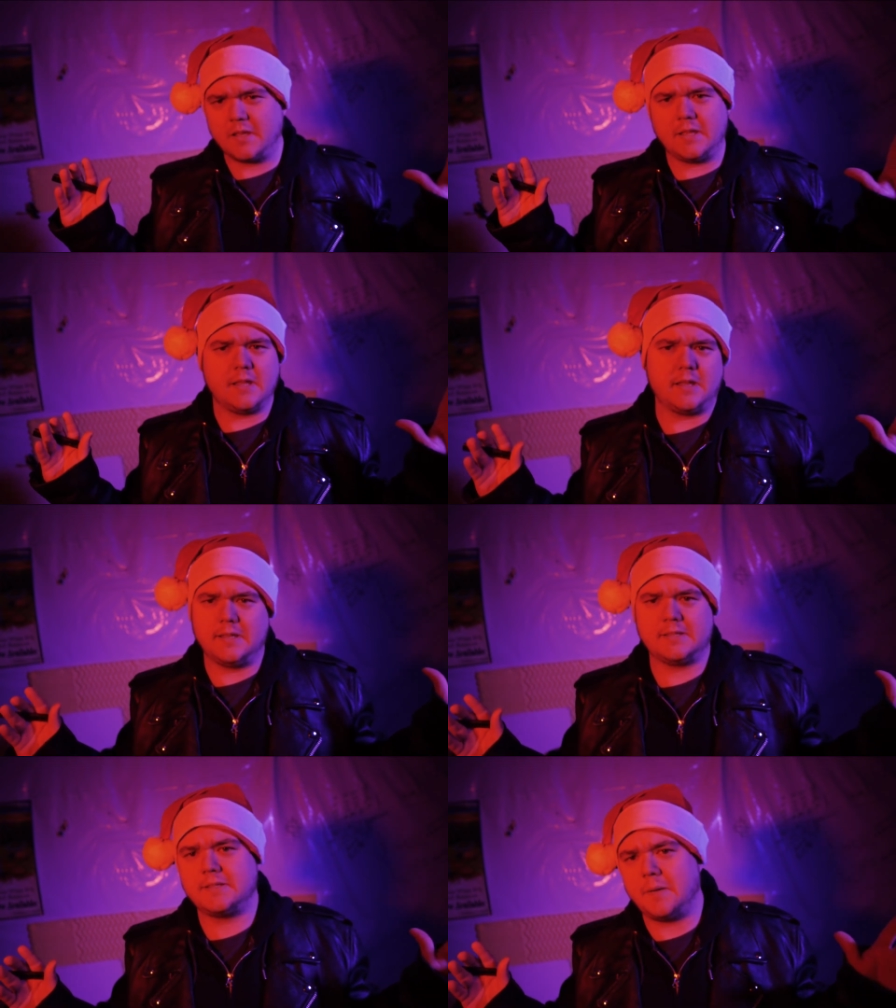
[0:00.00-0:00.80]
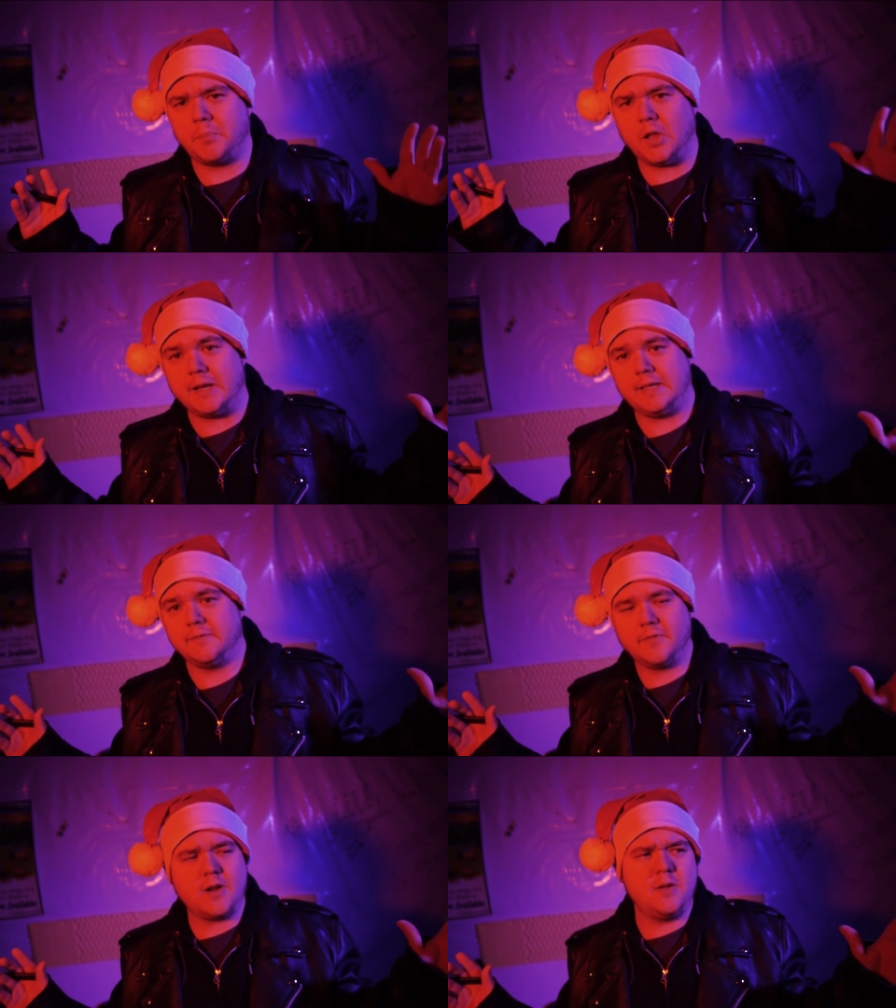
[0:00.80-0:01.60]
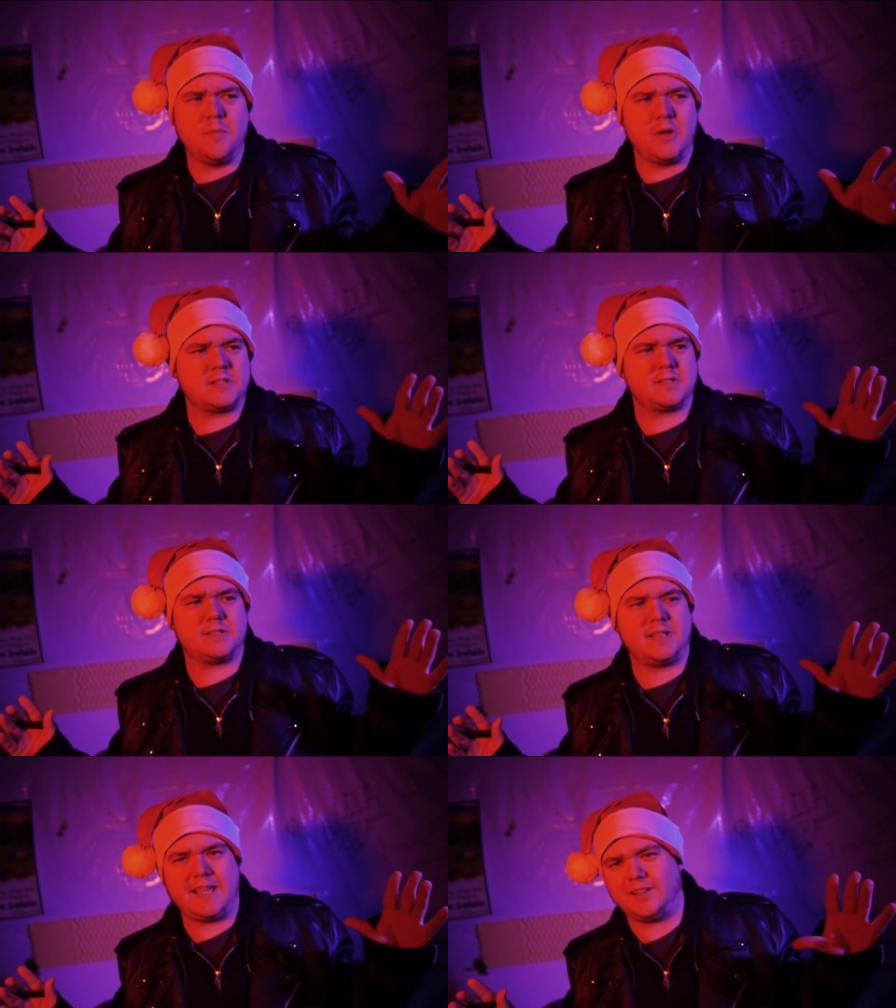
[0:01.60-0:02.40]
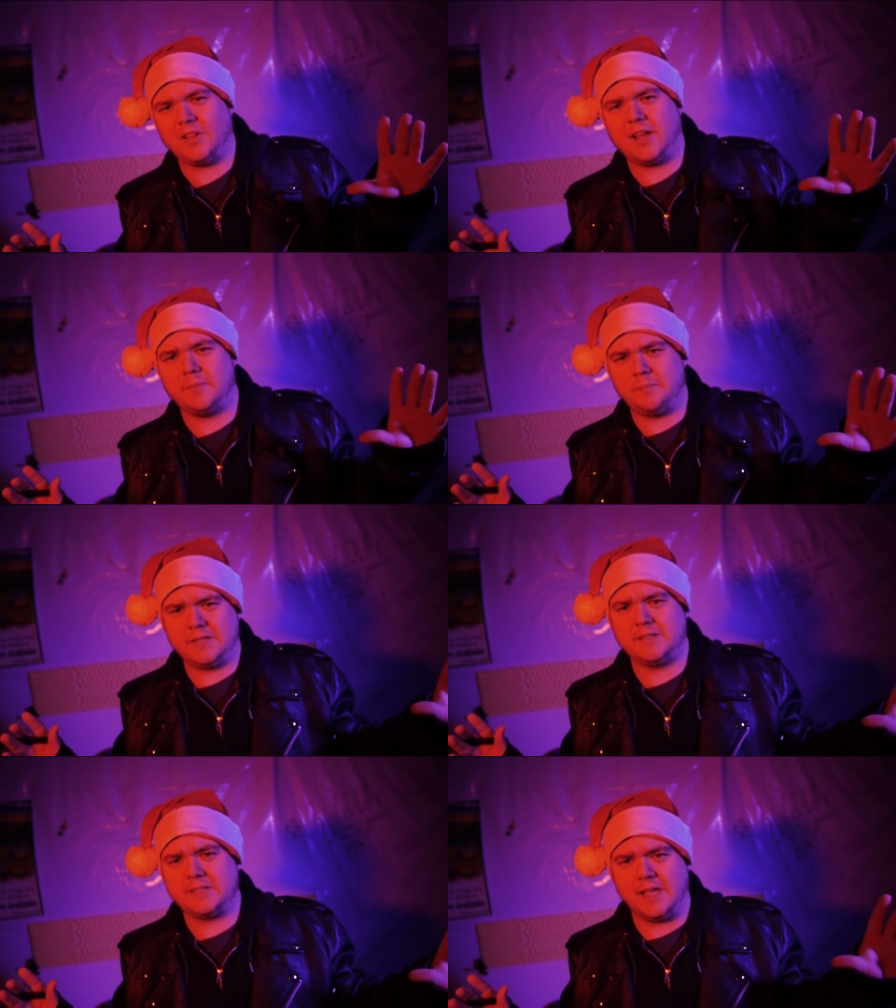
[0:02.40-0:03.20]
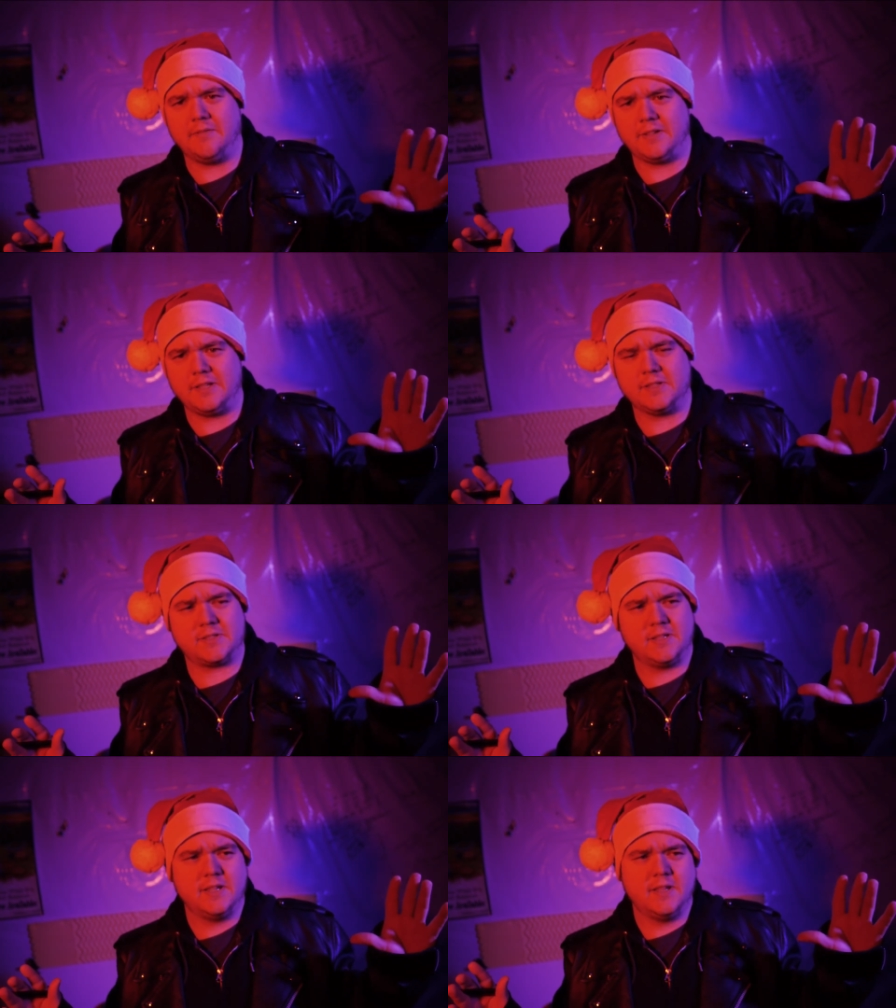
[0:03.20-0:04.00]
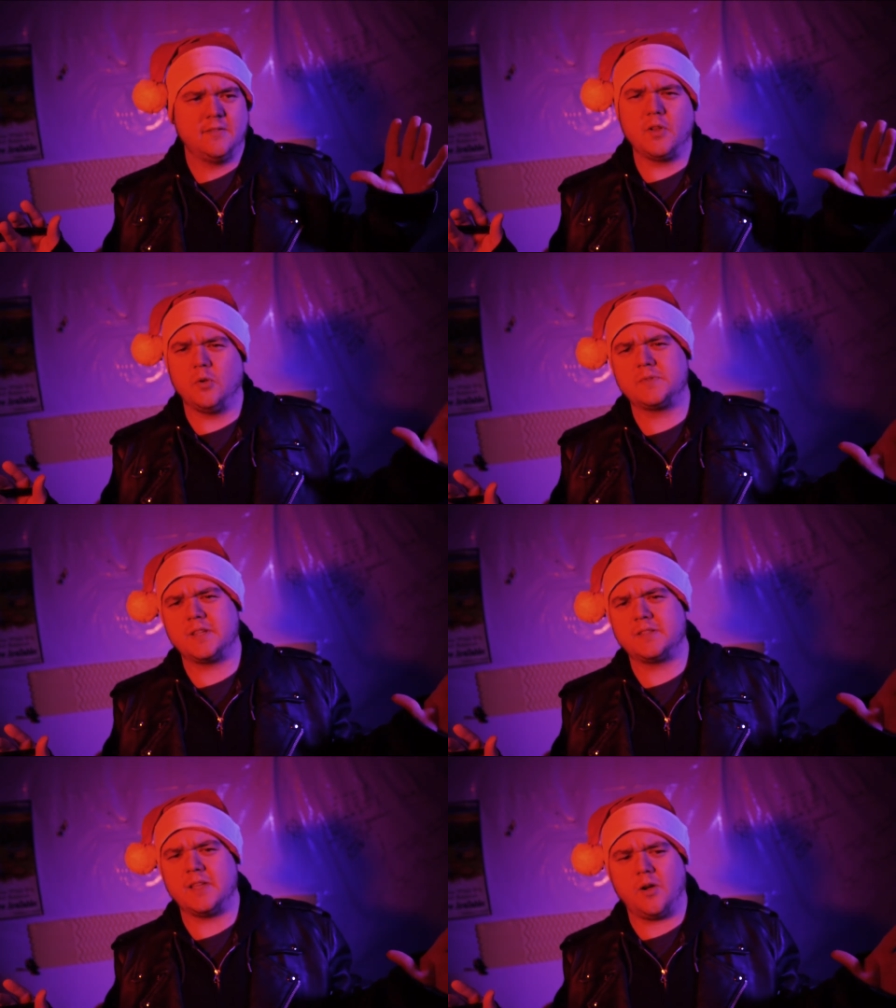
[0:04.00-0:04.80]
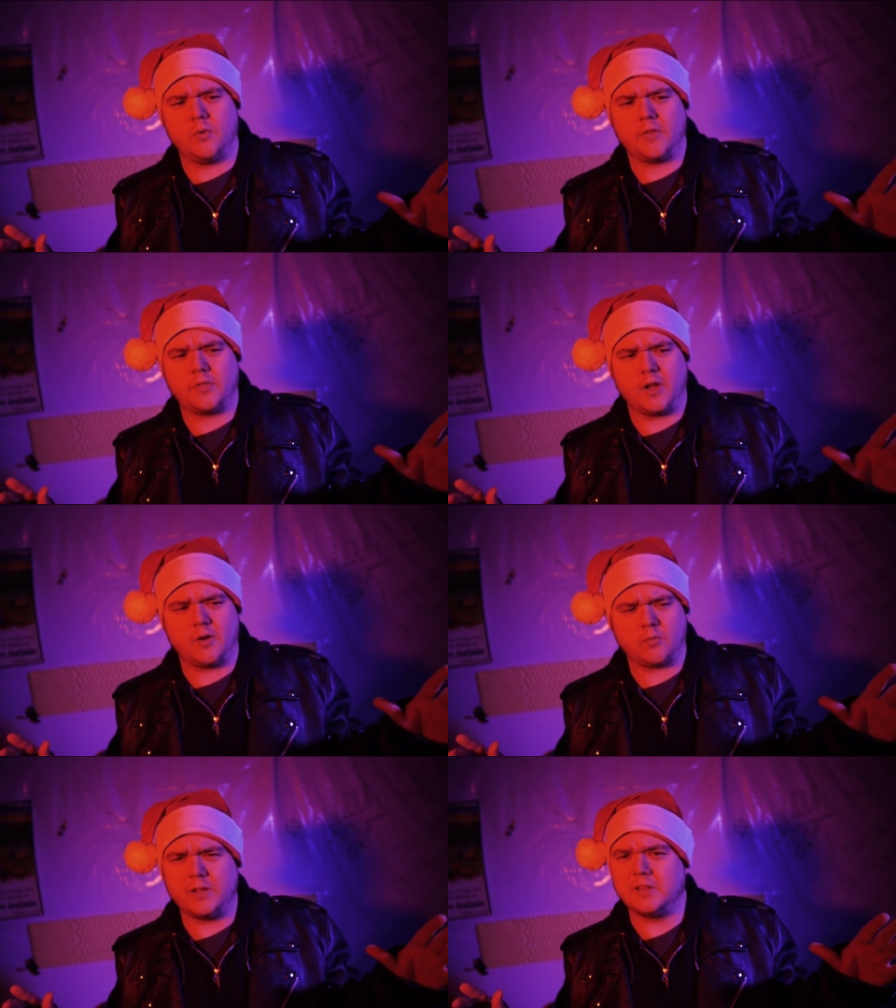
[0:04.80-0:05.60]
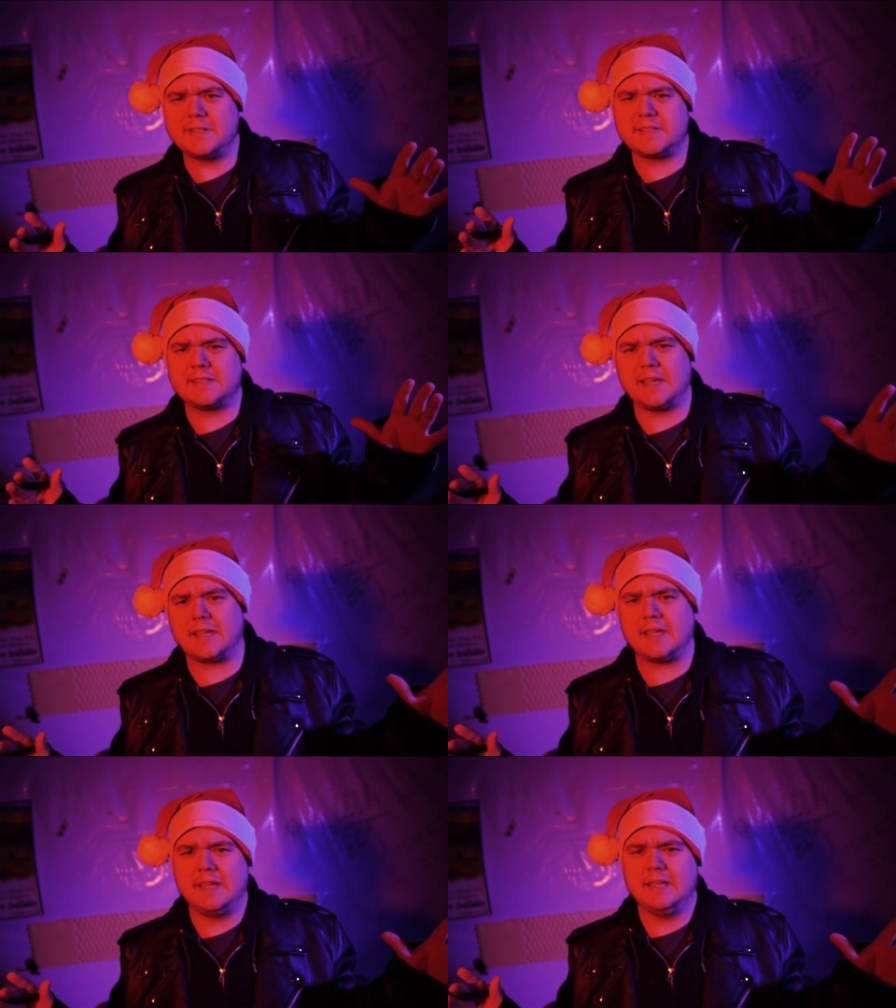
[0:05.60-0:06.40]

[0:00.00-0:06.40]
uh, it's not bloody. Very much like a lot of mid 70s films that dealt with uh, realistic